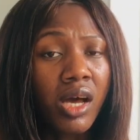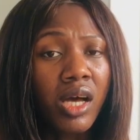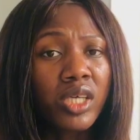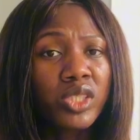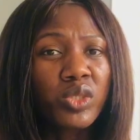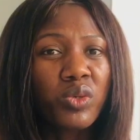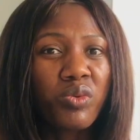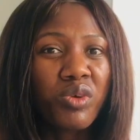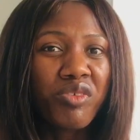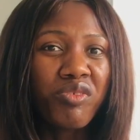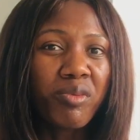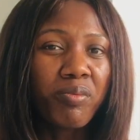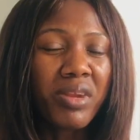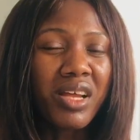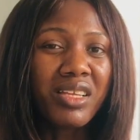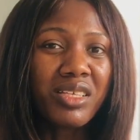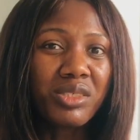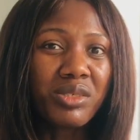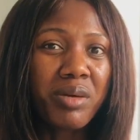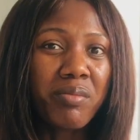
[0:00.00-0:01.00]
So if you're
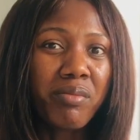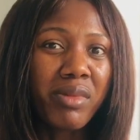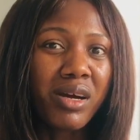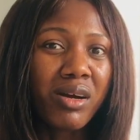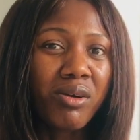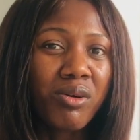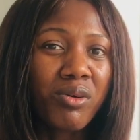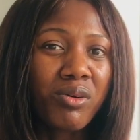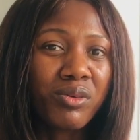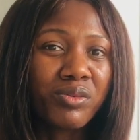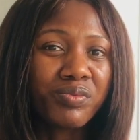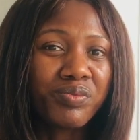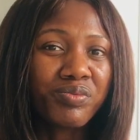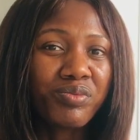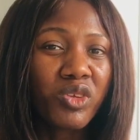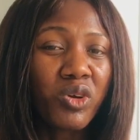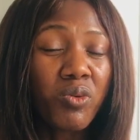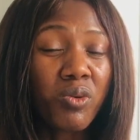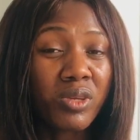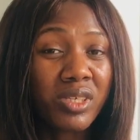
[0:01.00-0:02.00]
planning to embark on
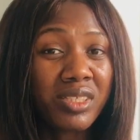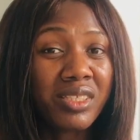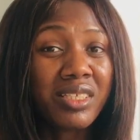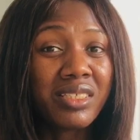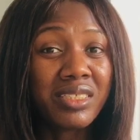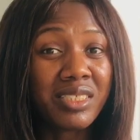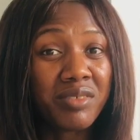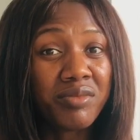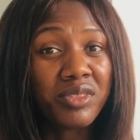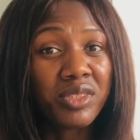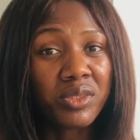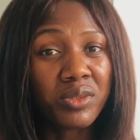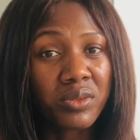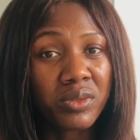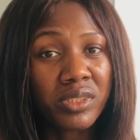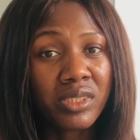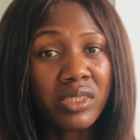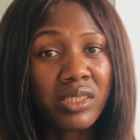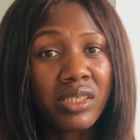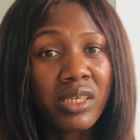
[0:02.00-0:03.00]
qualitative
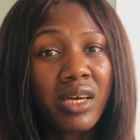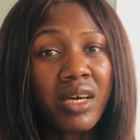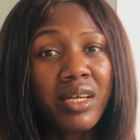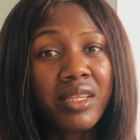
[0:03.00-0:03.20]
study,